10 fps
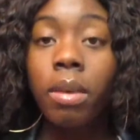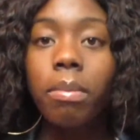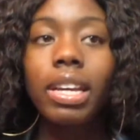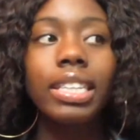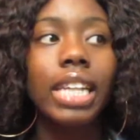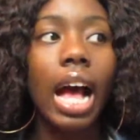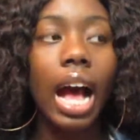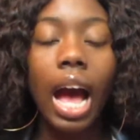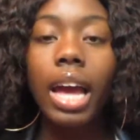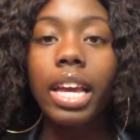because
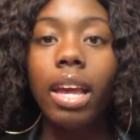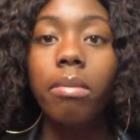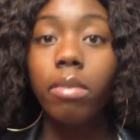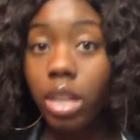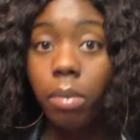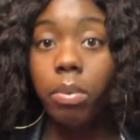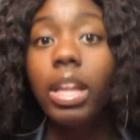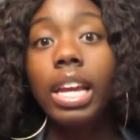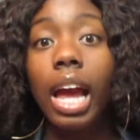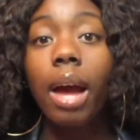I am
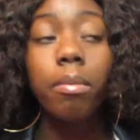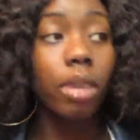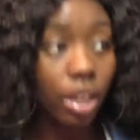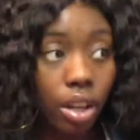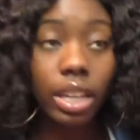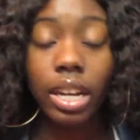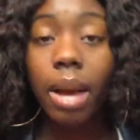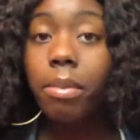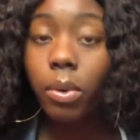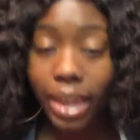complete, I'm good,
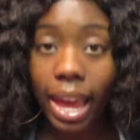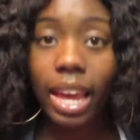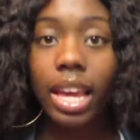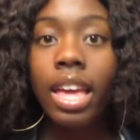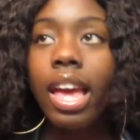I'm okay.